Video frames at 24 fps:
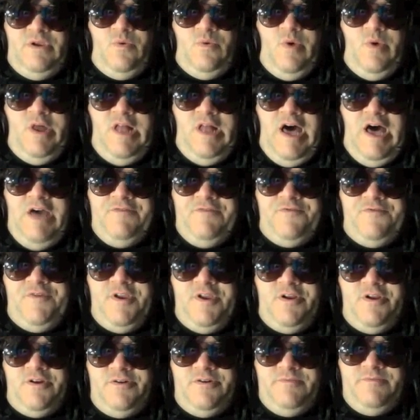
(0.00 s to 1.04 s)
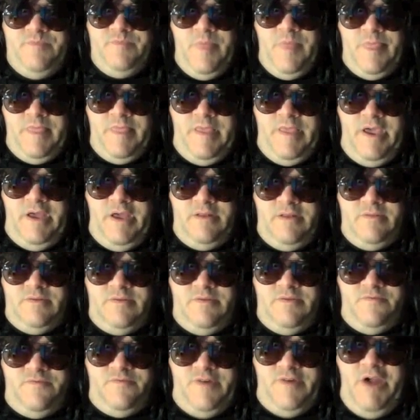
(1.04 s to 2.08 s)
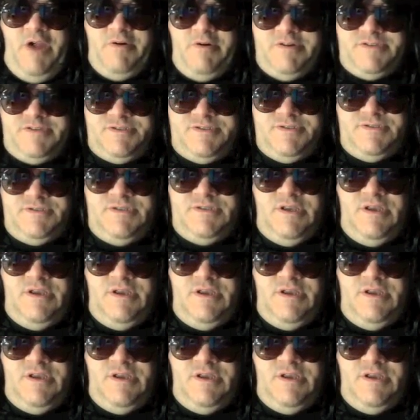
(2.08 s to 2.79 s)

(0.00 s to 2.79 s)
Well, I figured that the viruses,